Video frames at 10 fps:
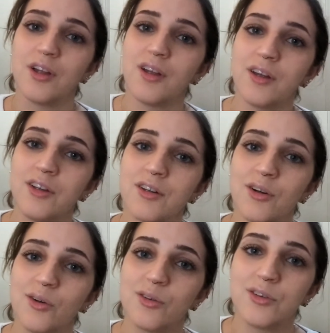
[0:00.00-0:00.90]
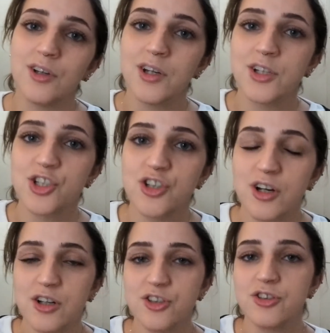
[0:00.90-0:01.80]
you know,
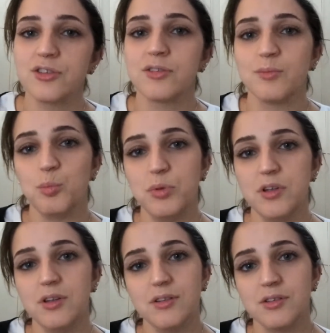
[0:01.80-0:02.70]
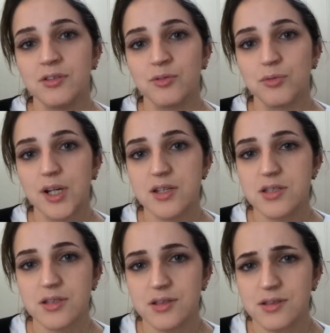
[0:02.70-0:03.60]
judge and be
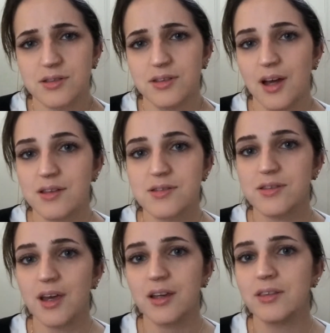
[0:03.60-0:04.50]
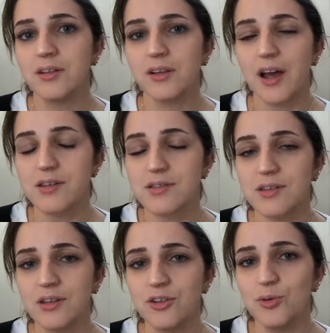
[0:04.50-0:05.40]
racist. That's like the last
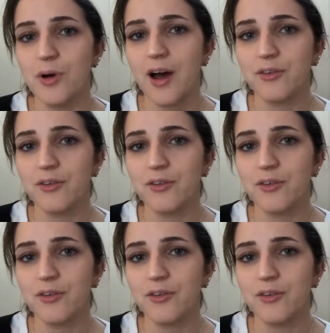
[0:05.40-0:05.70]
thing you have